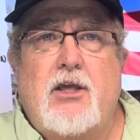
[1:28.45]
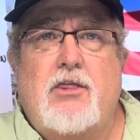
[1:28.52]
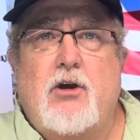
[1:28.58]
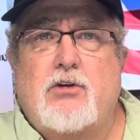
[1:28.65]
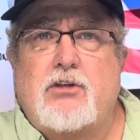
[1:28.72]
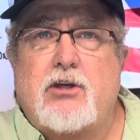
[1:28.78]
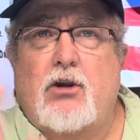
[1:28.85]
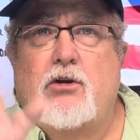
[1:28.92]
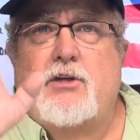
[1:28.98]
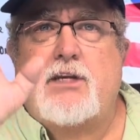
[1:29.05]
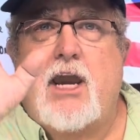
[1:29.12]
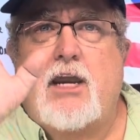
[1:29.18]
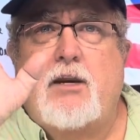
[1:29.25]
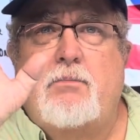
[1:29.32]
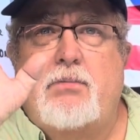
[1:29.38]
Those little
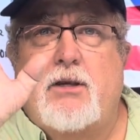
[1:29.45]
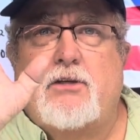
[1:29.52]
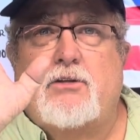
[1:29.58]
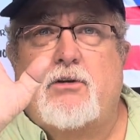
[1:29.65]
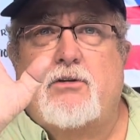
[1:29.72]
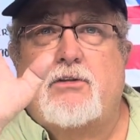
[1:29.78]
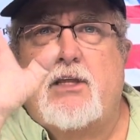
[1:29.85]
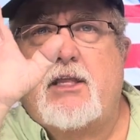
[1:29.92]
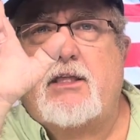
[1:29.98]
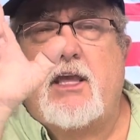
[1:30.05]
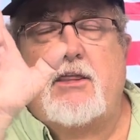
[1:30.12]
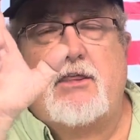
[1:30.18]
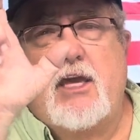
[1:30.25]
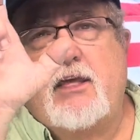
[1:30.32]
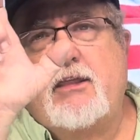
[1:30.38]
tiny pistols that
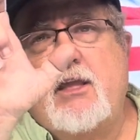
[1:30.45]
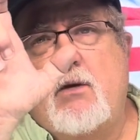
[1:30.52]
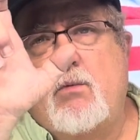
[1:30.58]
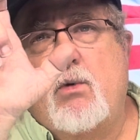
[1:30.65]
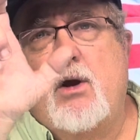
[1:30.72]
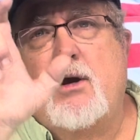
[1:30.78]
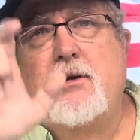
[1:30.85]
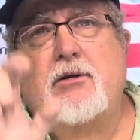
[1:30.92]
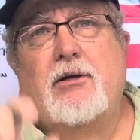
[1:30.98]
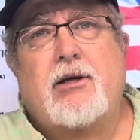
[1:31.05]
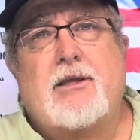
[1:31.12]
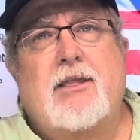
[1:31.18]
they think they want,